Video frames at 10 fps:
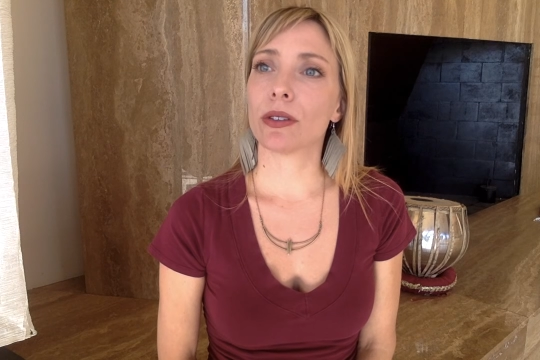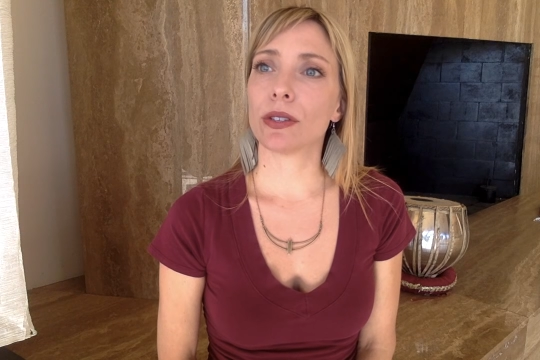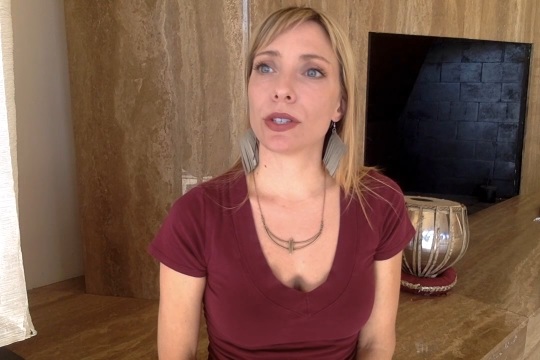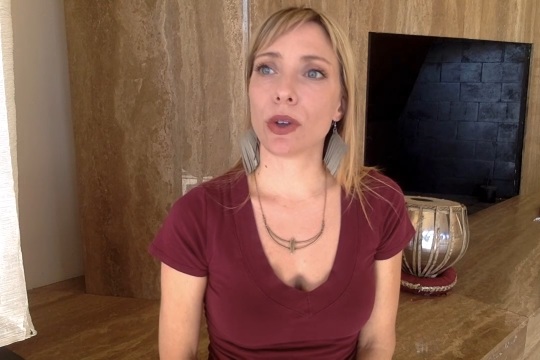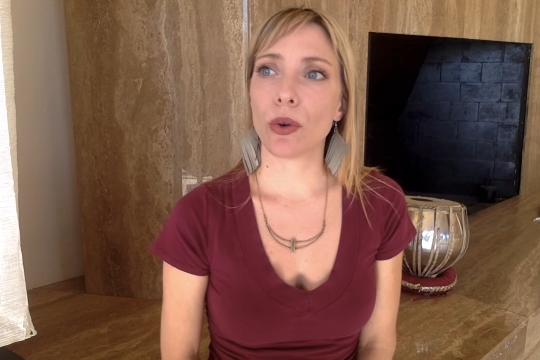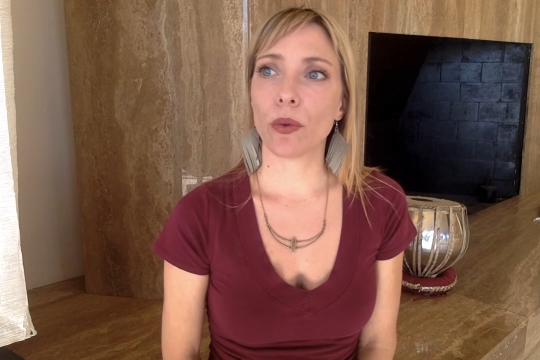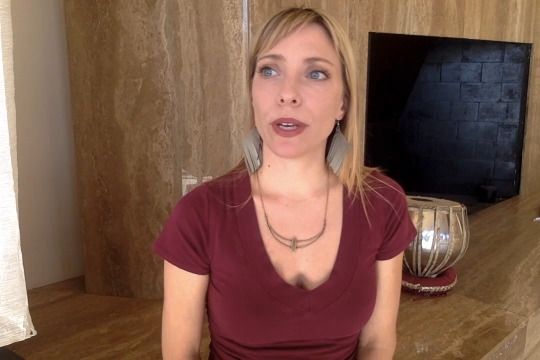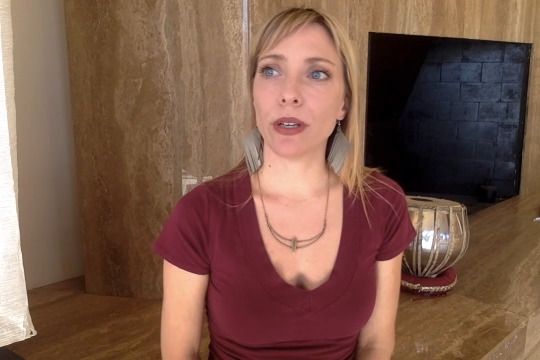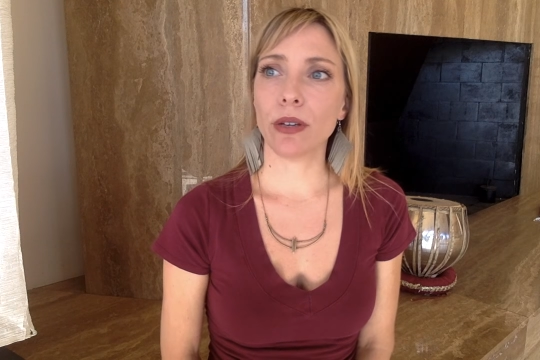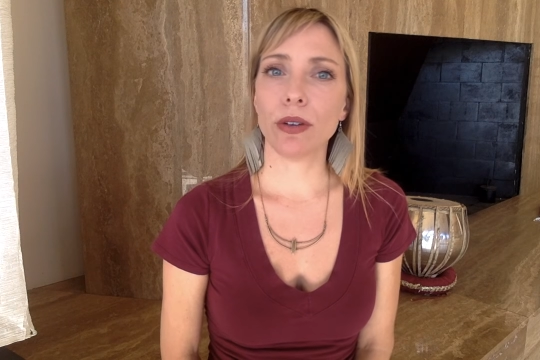So
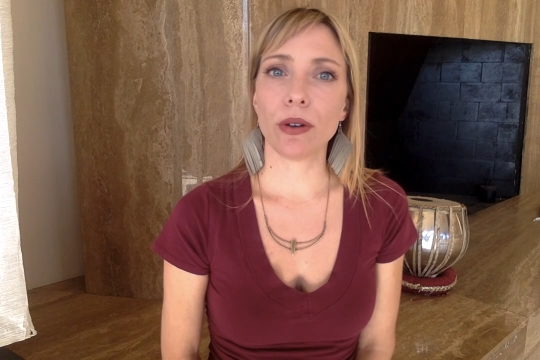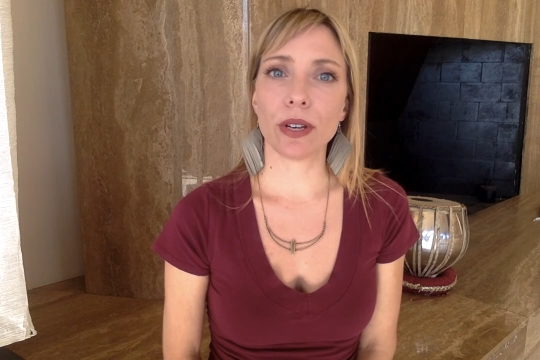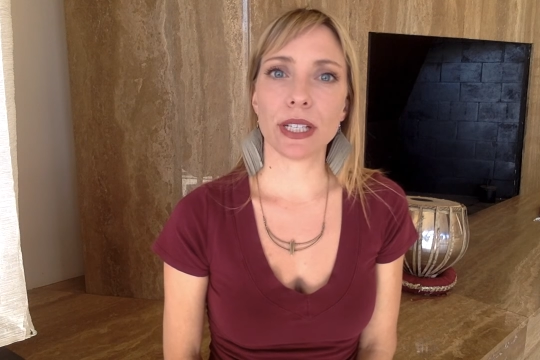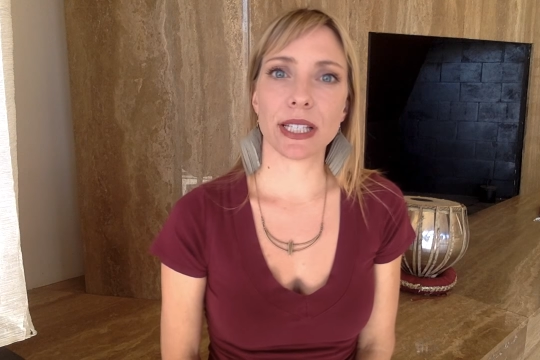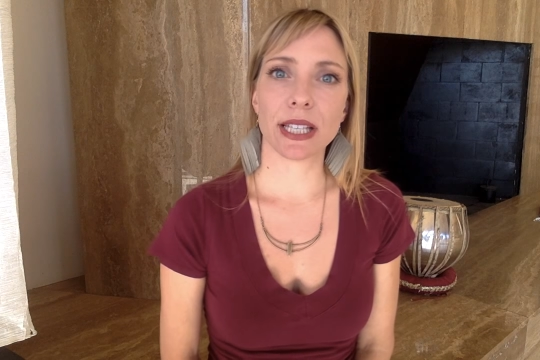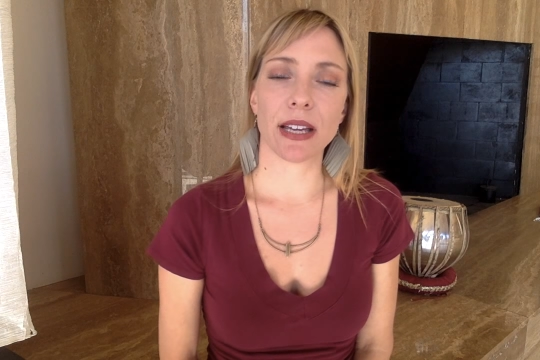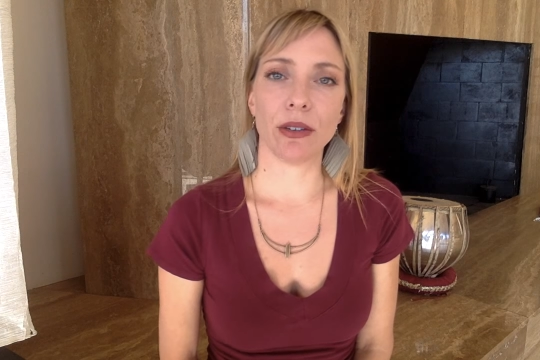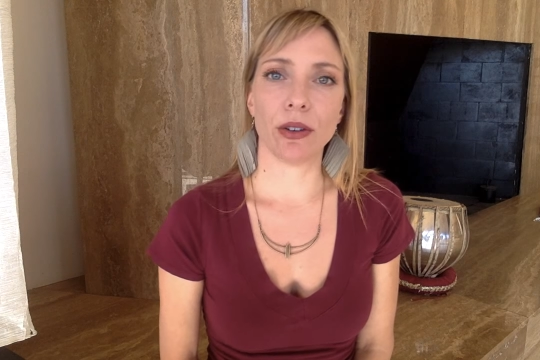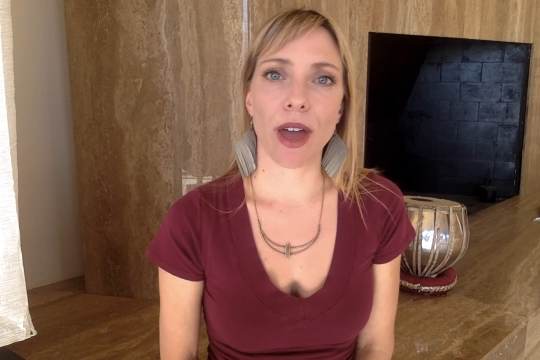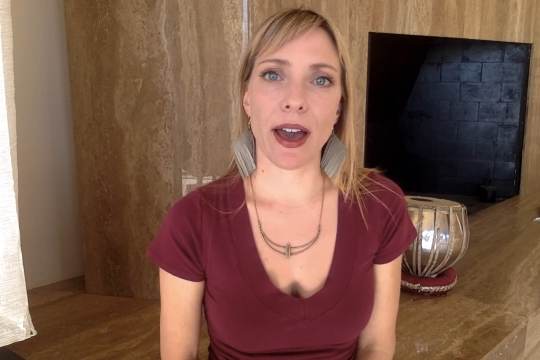when you notice that
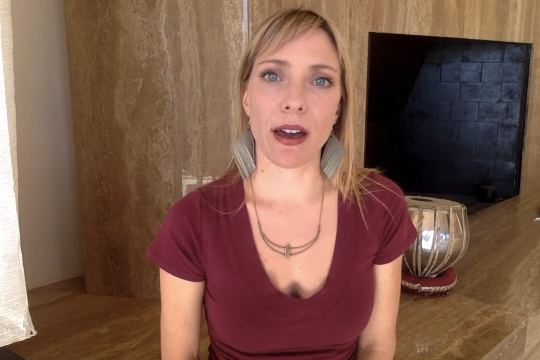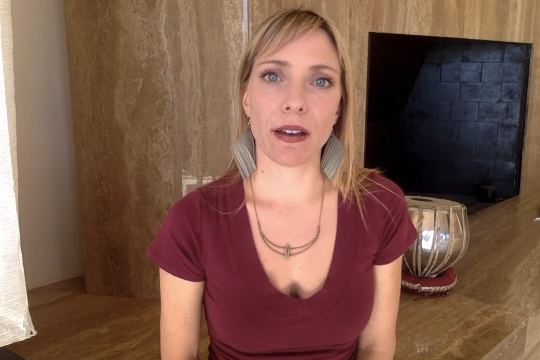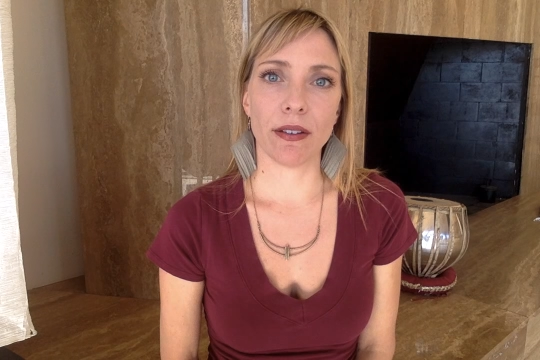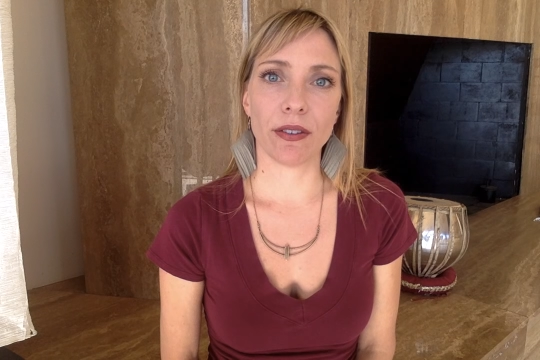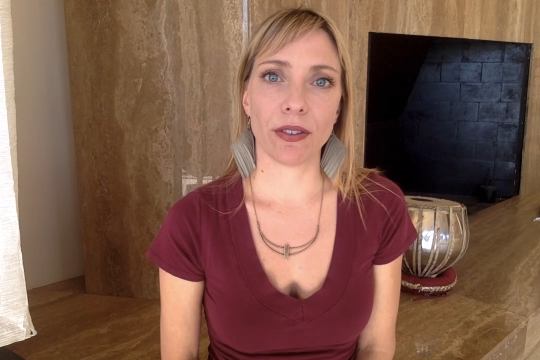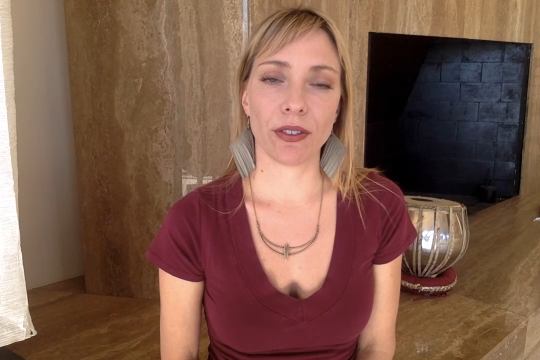you have